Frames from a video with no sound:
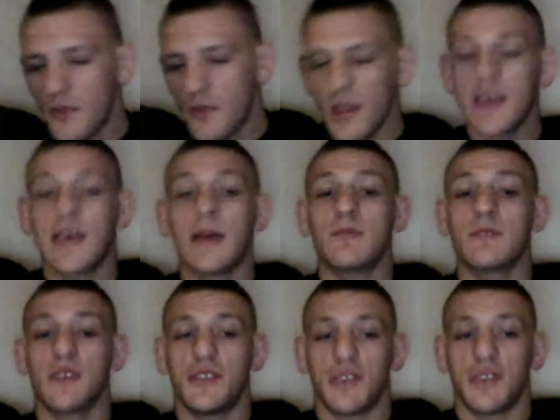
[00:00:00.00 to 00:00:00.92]
He comes
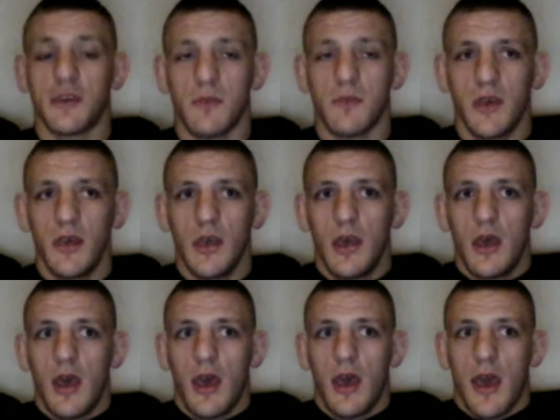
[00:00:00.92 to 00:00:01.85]
to the gym,
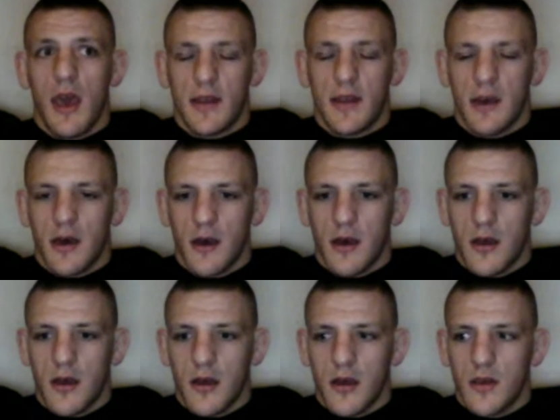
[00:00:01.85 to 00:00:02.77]
and
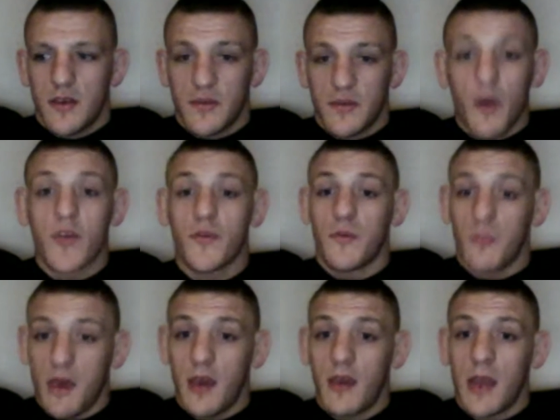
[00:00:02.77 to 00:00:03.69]
he spars with
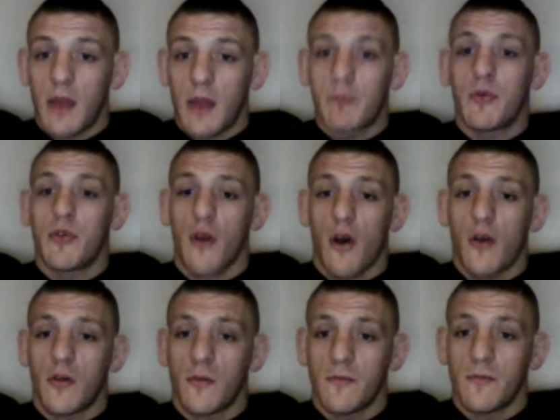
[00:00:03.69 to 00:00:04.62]
me, and I put it
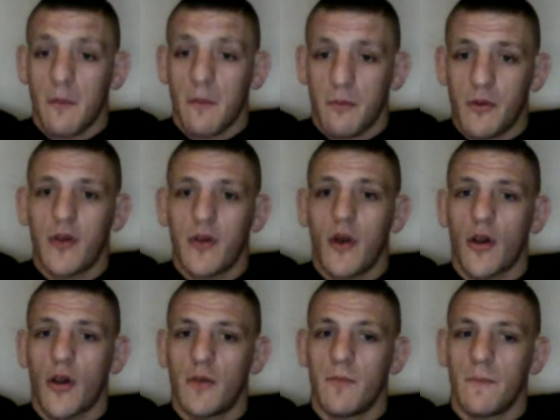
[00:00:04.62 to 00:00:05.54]
on
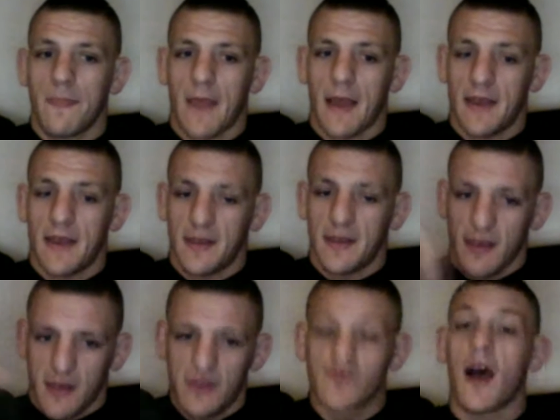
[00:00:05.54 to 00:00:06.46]
him.
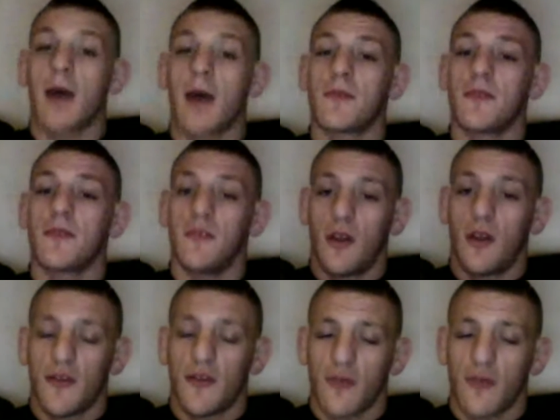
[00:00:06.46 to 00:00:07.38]
He drops.
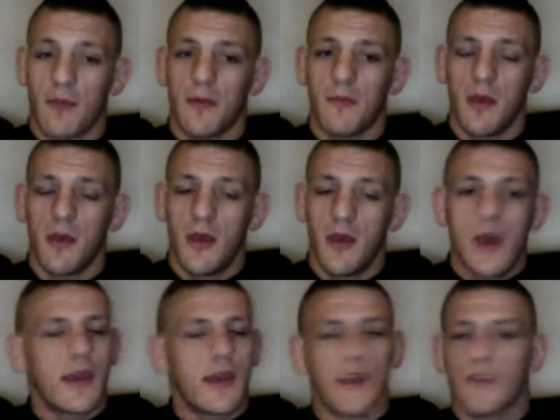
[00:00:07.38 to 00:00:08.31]
I drop him.
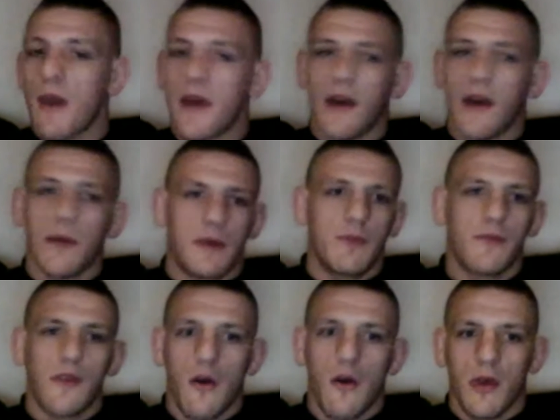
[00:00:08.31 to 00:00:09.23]
He gets back up,
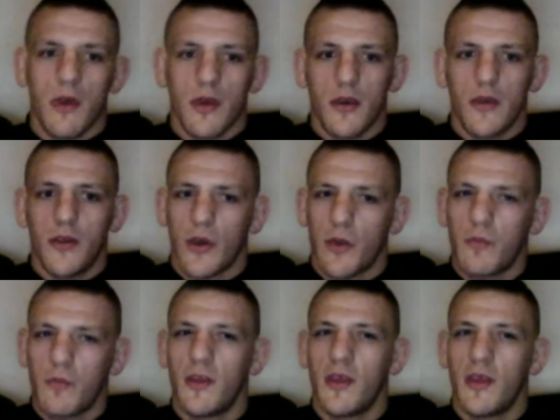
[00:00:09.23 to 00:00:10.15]
keeps going. He
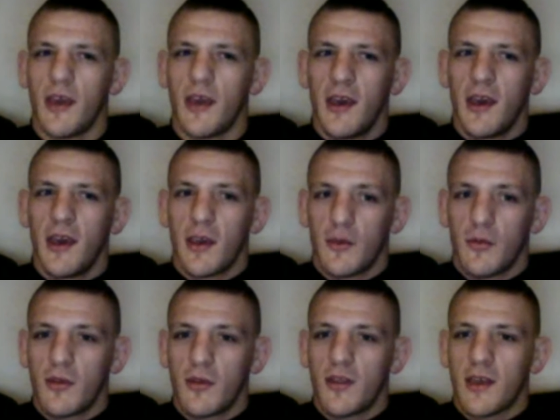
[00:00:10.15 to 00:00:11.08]
really
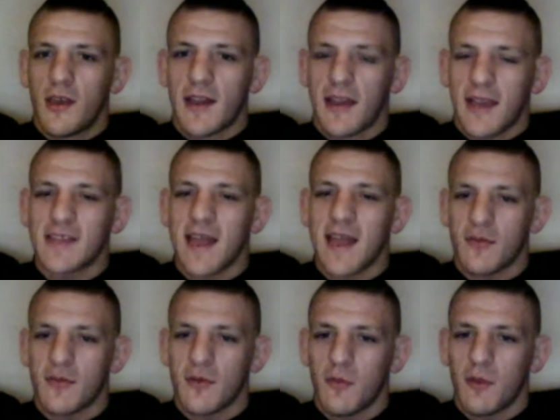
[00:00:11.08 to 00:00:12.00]
kind of takes an
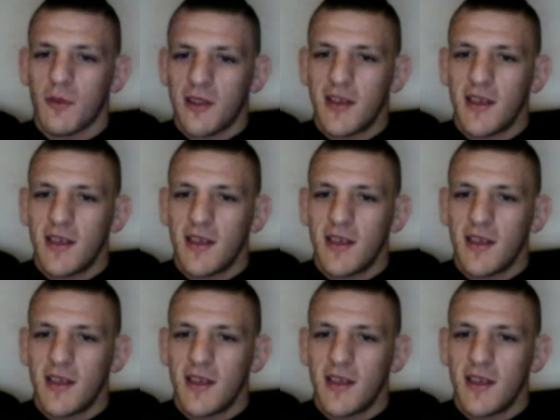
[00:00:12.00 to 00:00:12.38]
ass whooping.